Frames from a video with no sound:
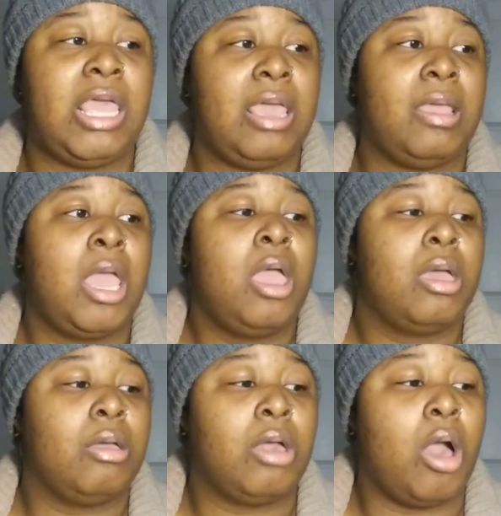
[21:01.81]
then
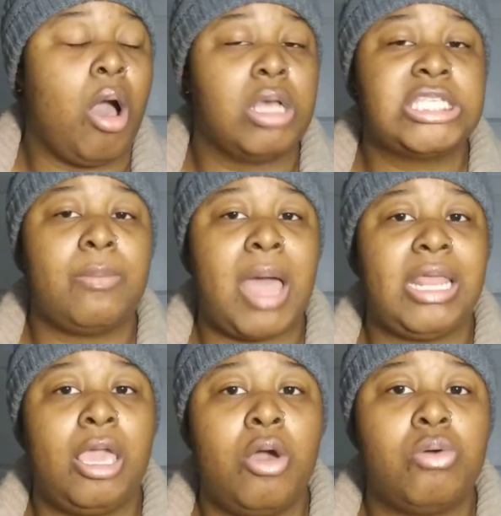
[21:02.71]
cause
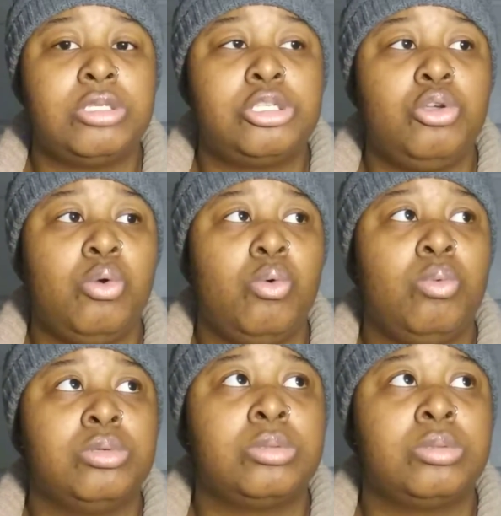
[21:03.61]
somebody else to